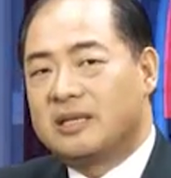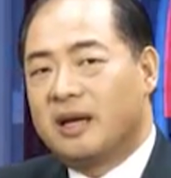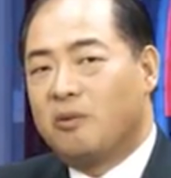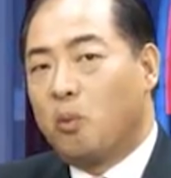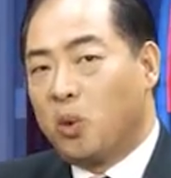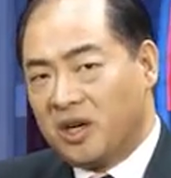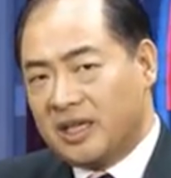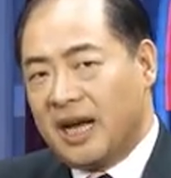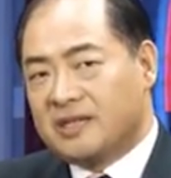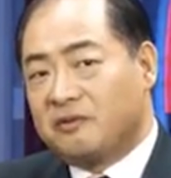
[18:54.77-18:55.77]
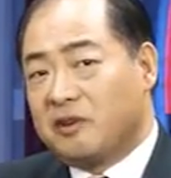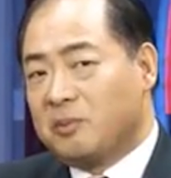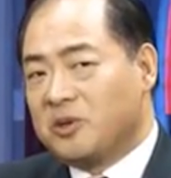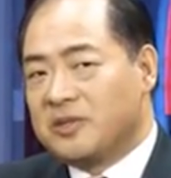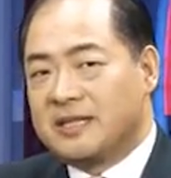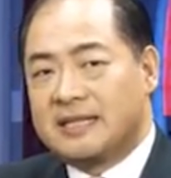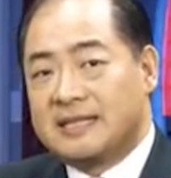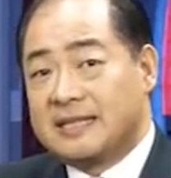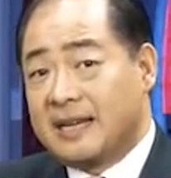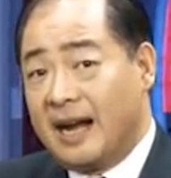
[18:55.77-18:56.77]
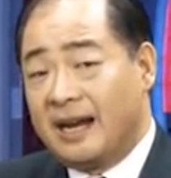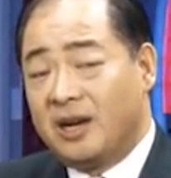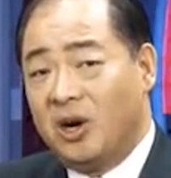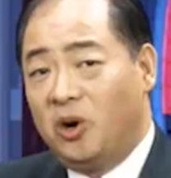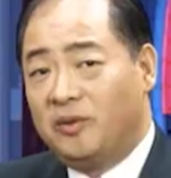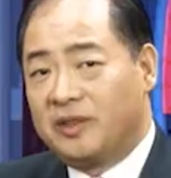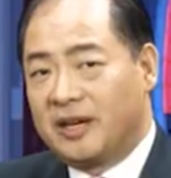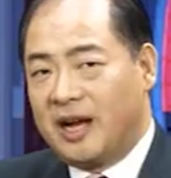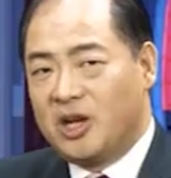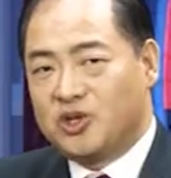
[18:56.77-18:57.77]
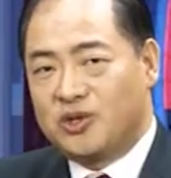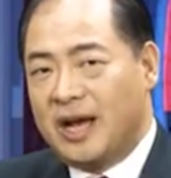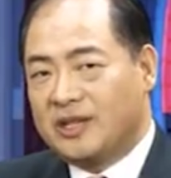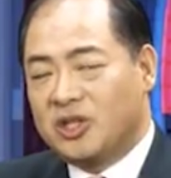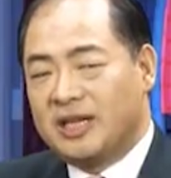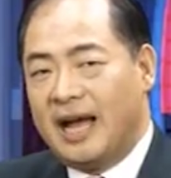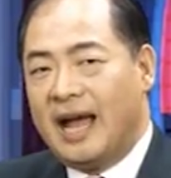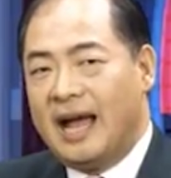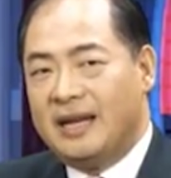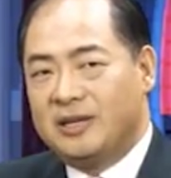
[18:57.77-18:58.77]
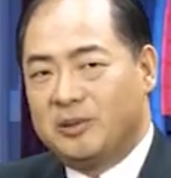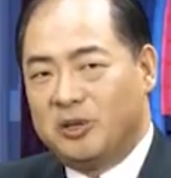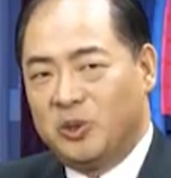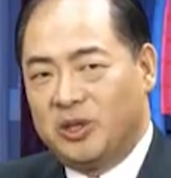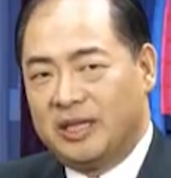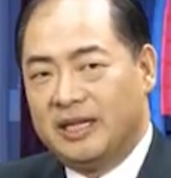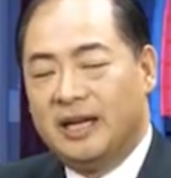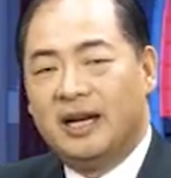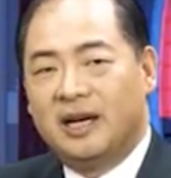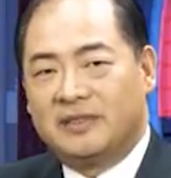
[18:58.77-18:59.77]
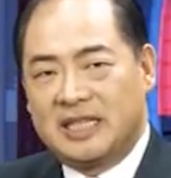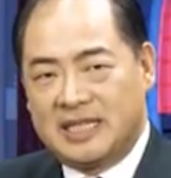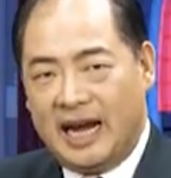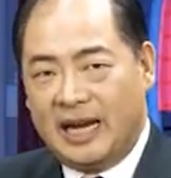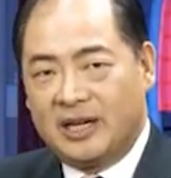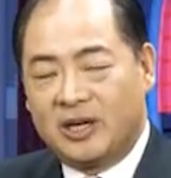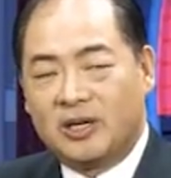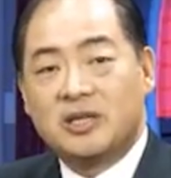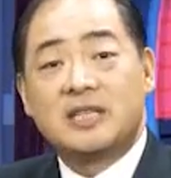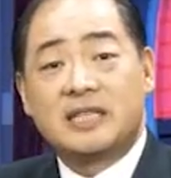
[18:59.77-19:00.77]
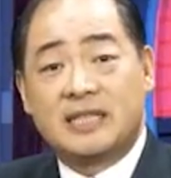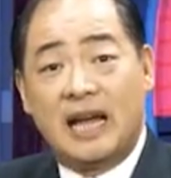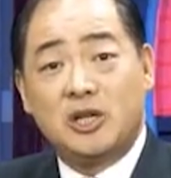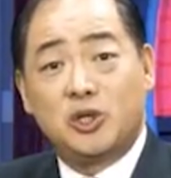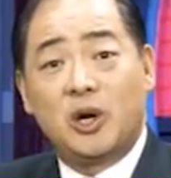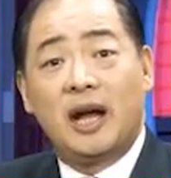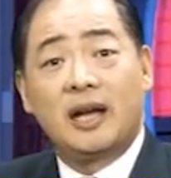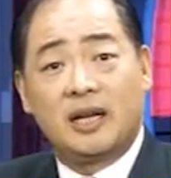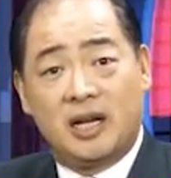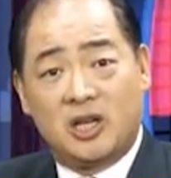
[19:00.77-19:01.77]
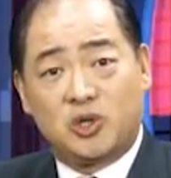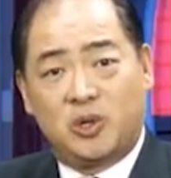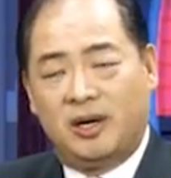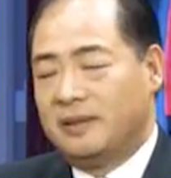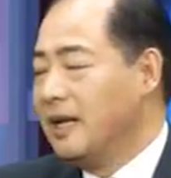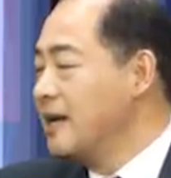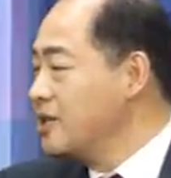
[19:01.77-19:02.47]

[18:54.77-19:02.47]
she's a world-class famous design of the construction and the building of designer Sandra Costa.